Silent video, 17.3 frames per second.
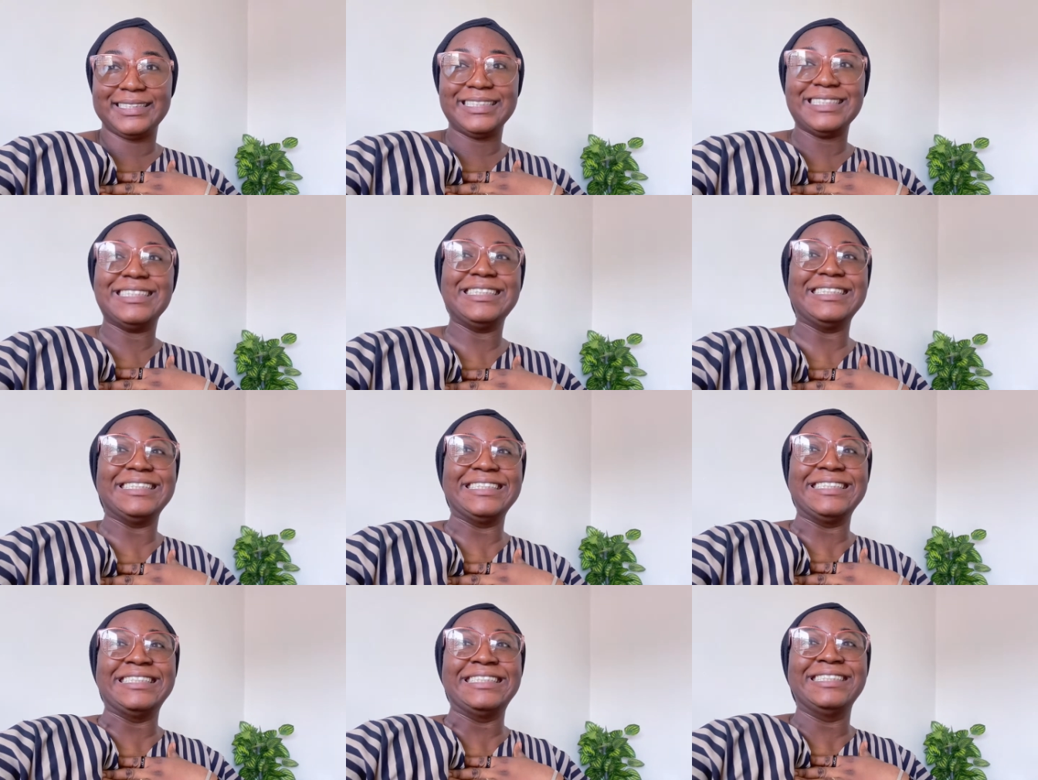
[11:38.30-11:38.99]

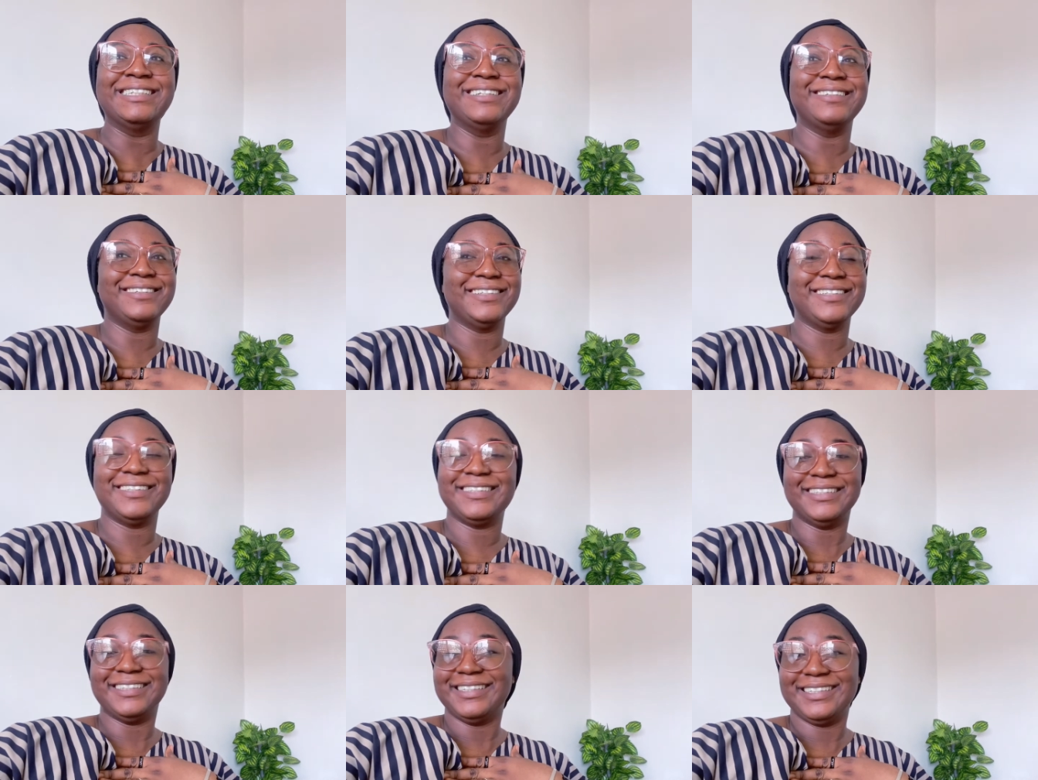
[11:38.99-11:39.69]
uh,
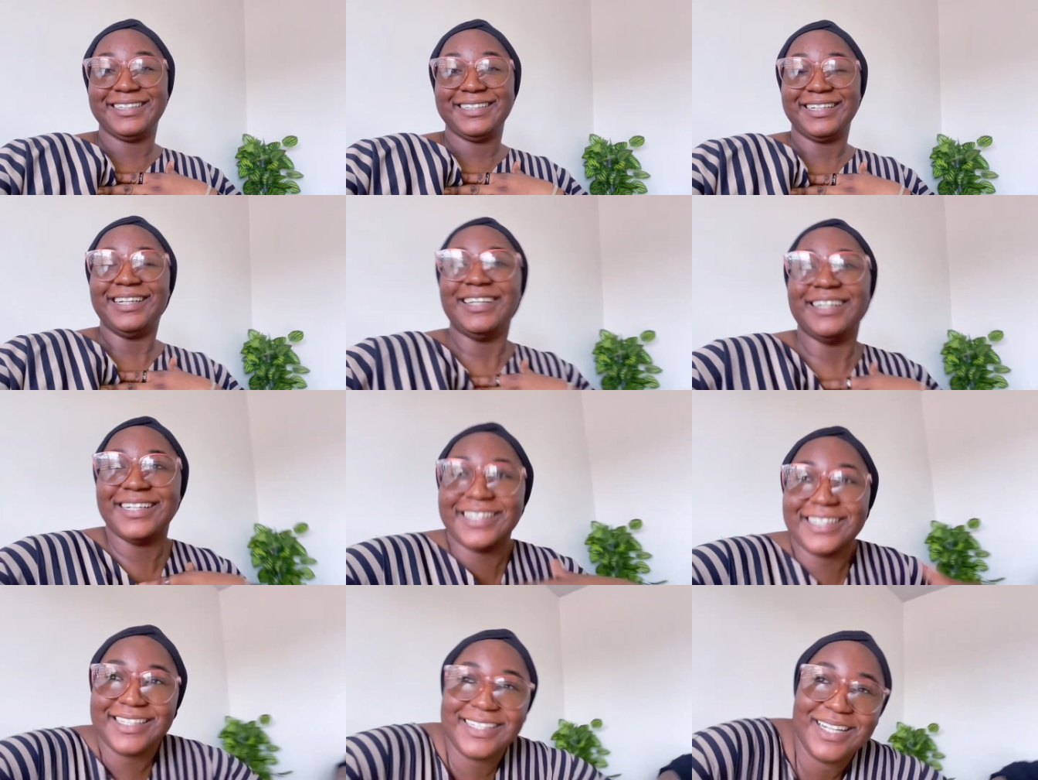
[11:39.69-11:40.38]

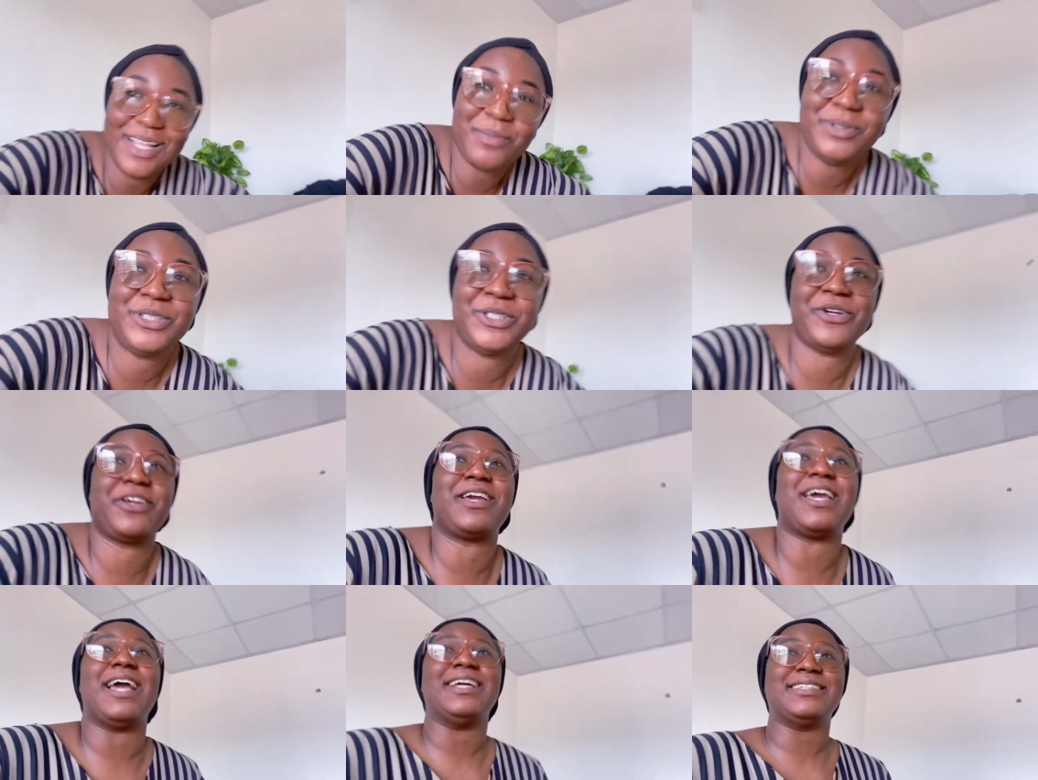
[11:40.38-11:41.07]
uh, let me show you
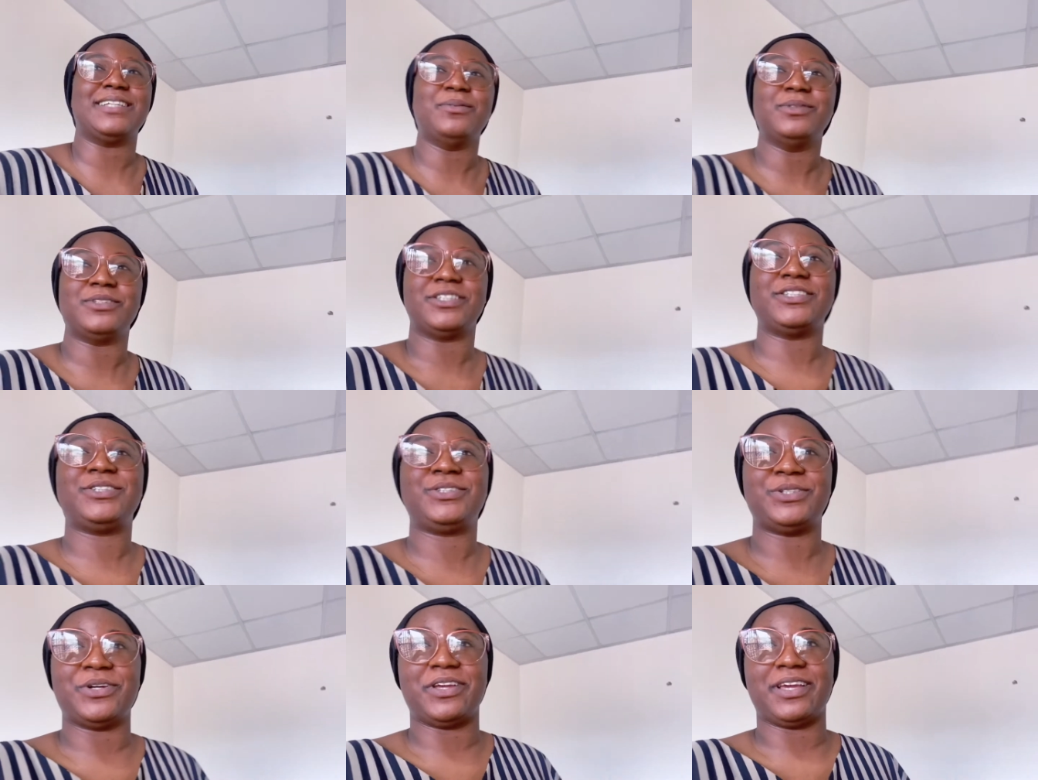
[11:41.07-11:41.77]
guys let me
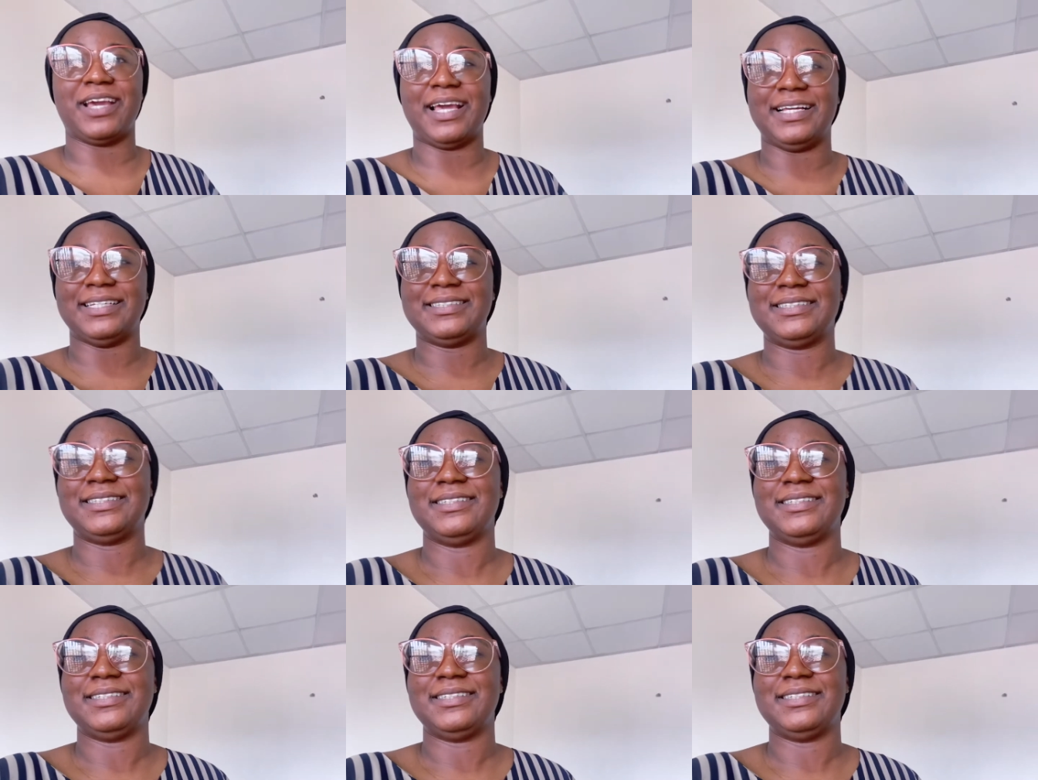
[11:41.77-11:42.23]
just show you guys